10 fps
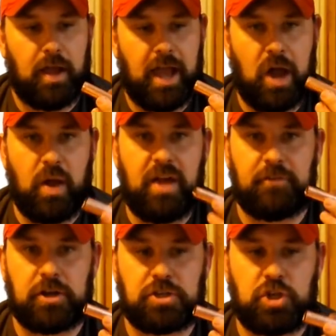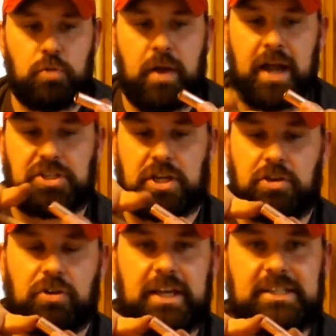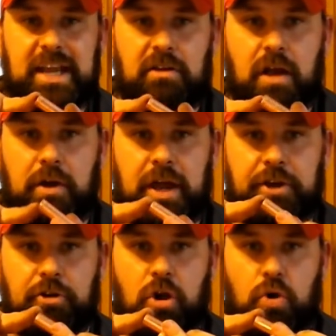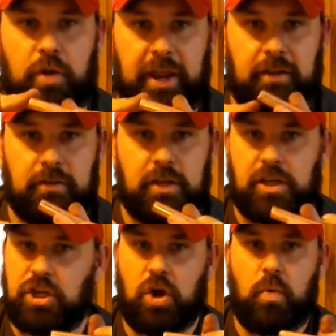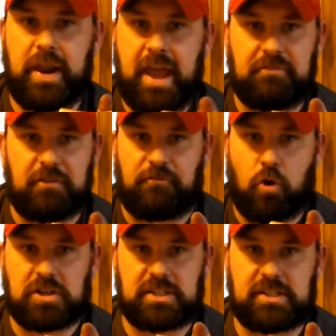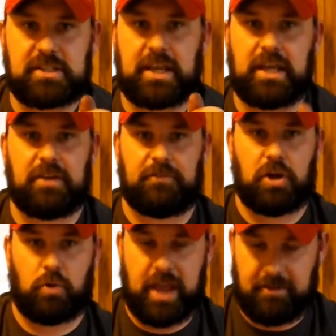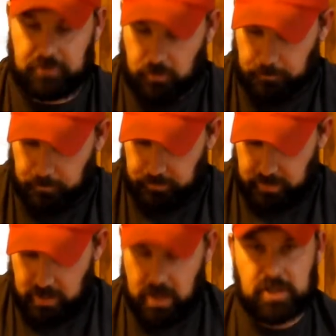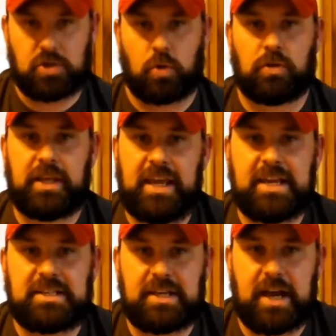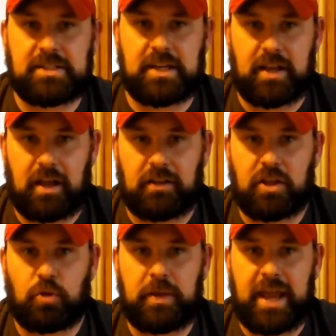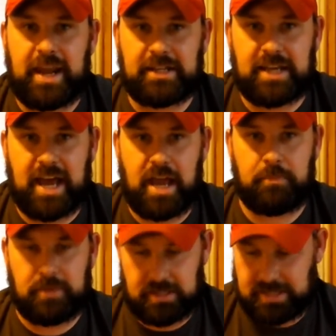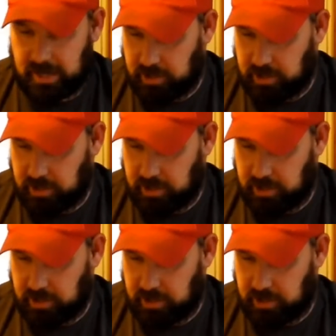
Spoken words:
However, too much and you'll get tear out on your O-ring. You don't want to have to force this thing in if you don't have to. So easy does it, a little bit at a time is how